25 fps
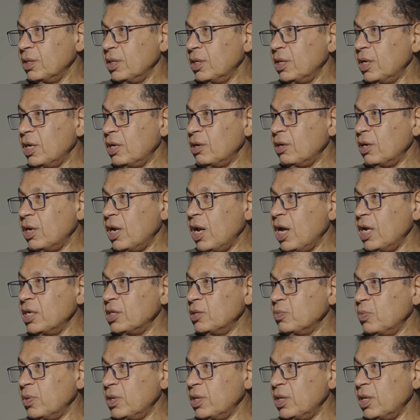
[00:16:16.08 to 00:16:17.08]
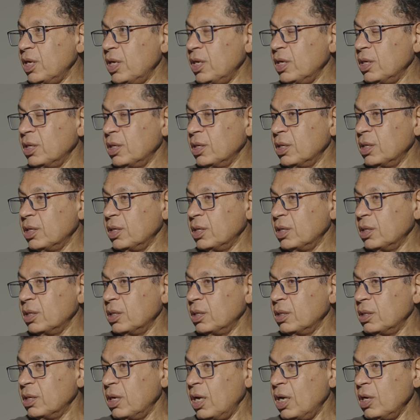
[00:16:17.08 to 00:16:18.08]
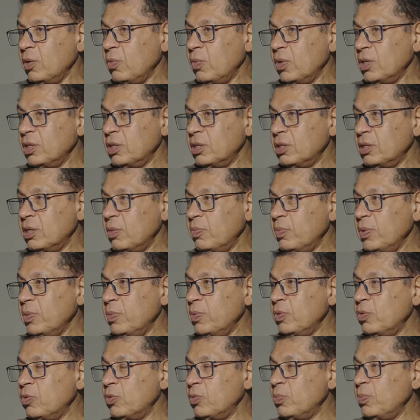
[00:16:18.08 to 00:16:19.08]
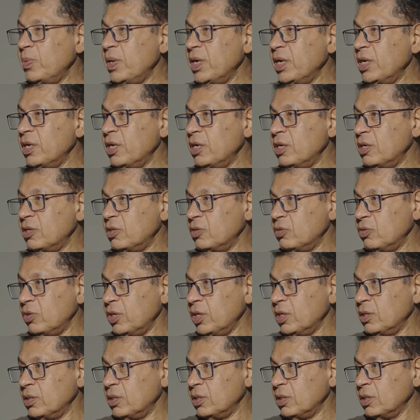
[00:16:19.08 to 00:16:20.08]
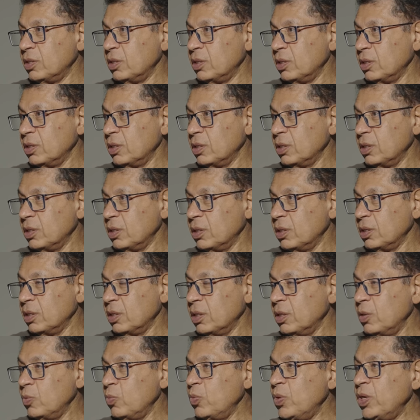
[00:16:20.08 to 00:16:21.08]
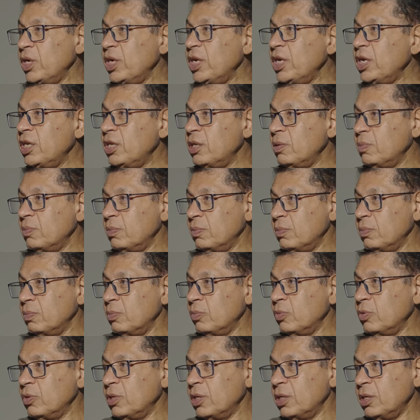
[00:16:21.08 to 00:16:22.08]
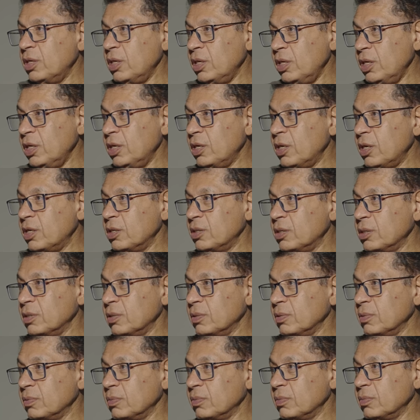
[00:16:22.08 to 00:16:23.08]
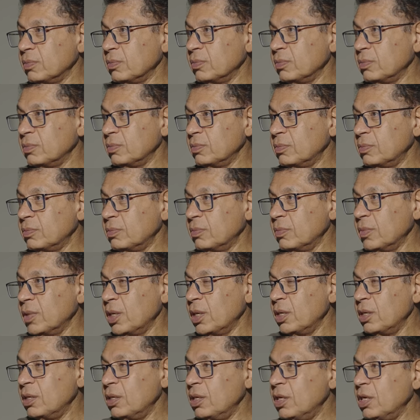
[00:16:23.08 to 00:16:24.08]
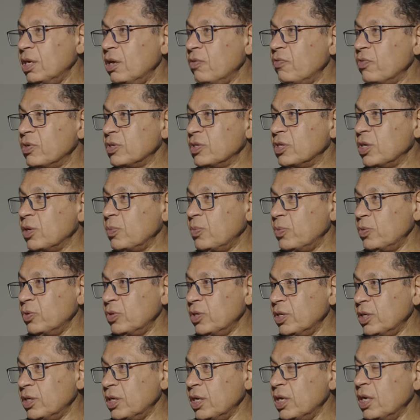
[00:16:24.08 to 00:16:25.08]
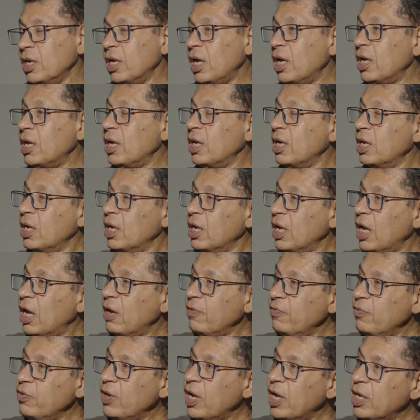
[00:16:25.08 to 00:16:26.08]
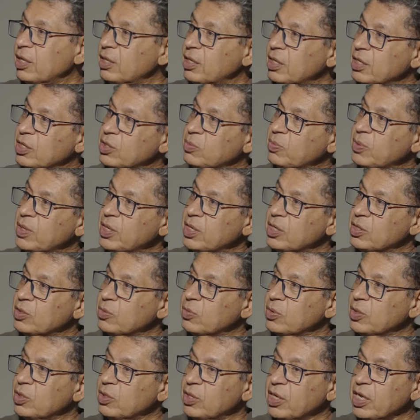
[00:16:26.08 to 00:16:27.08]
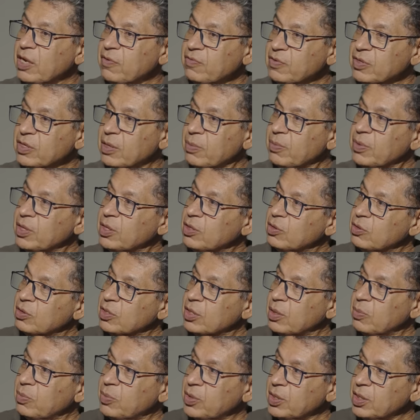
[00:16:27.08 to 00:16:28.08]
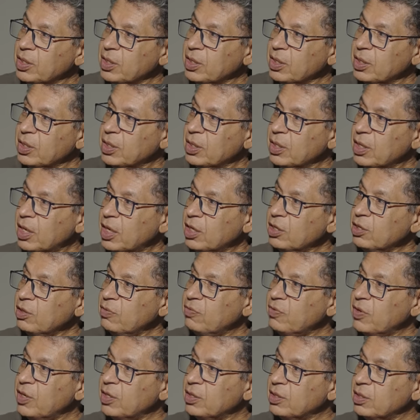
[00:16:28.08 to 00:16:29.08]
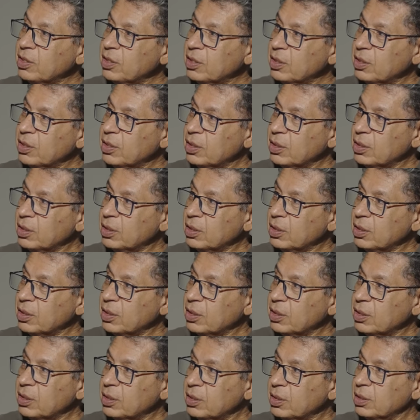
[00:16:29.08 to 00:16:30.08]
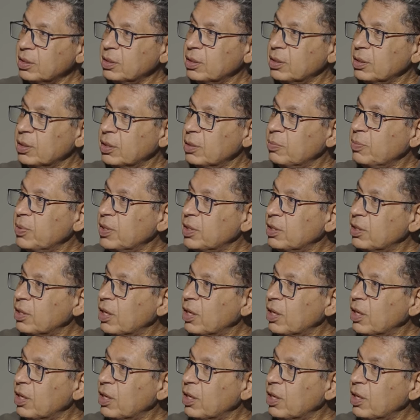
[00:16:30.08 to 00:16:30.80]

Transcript: Then I realized one day, I wonder the people who are begging in the streets, we need them more than they need us. They give us the opportunity. Have you had the experience when you give something to somebody and you felt a bit